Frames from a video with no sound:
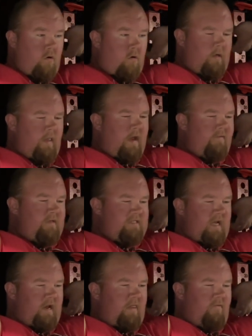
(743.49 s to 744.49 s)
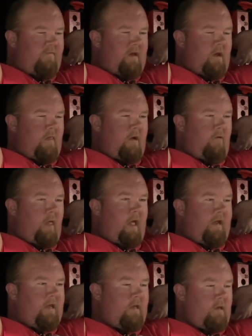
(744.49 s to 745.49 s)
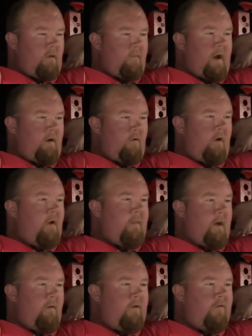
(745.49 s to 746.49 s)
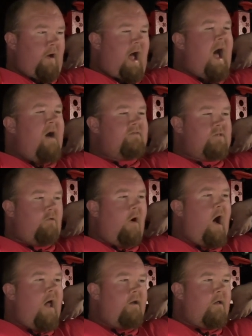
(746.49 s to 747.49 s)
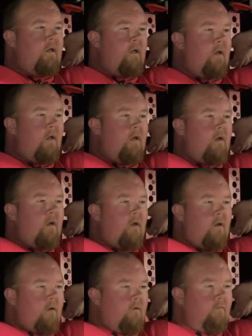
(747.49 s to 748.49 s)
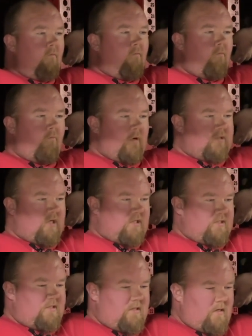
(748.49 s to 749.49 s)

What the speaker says: And they even said in the video, they were like, you might only be able to do a half squat with just